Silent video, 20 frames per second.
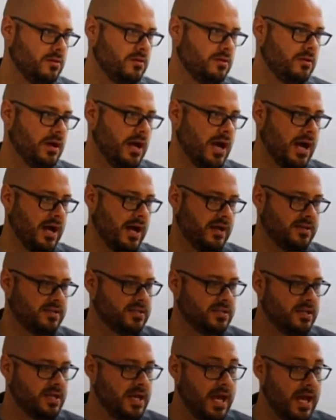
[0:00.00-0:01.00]
eyes.
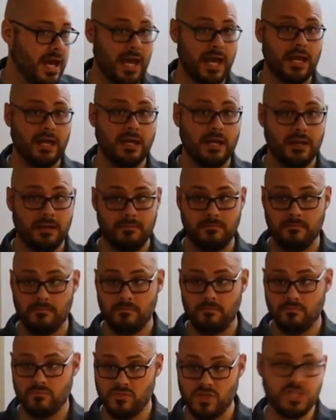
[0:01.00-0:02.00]
And
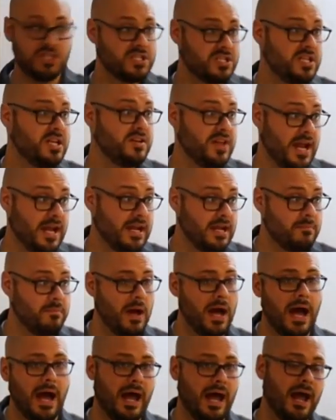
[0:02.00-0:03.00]
Jesus did that. He,
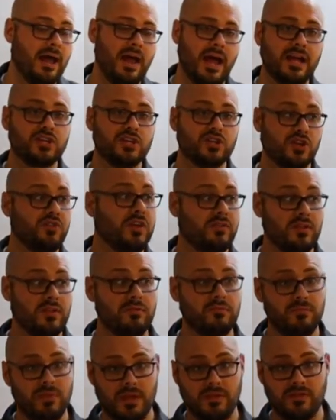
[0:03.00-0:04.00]
I, I actually think
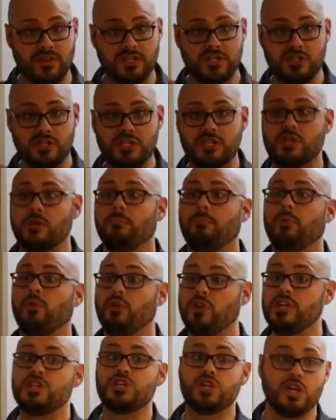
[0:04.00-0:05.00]
that, that this, this
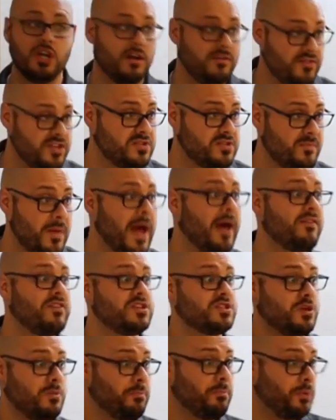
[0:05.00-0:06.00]
completion of this vow,
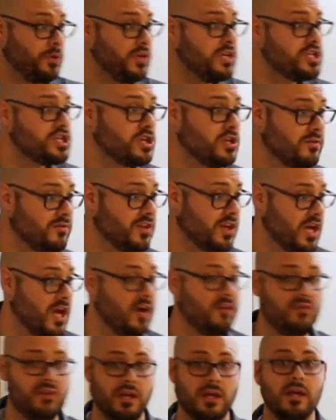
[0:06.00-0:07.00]
this completion of the
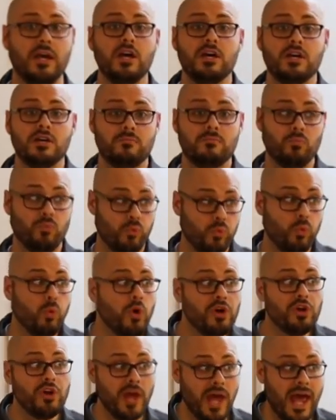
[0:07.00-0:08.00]
covenant
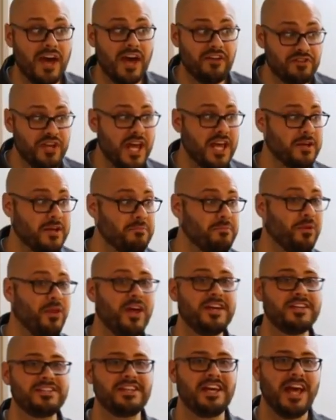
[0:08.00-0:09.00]
would have taken
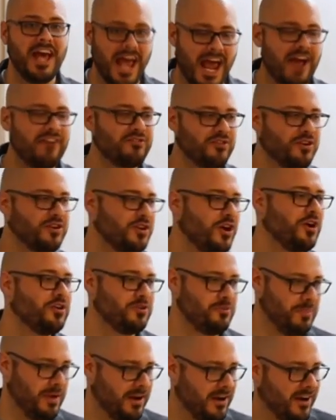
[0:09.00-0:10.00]
place after he talked
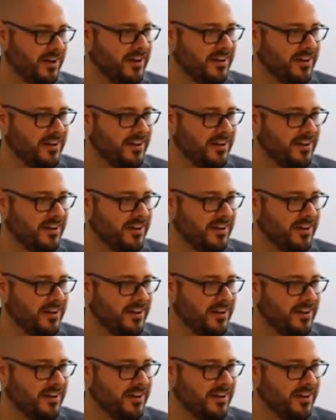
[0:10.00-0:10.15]
to Mary.